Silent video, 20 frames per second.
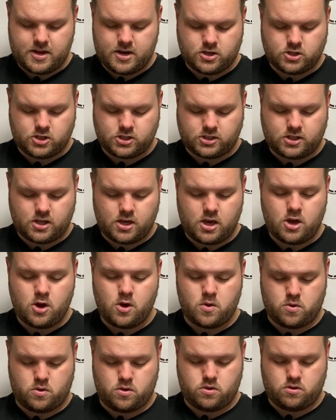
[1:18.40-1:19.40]
just a
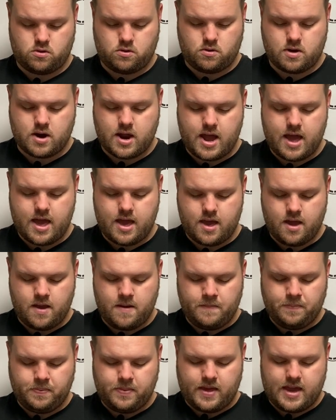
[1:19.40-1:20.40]
youth, right?
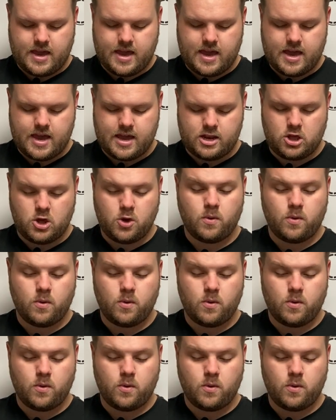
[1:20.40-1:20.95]
And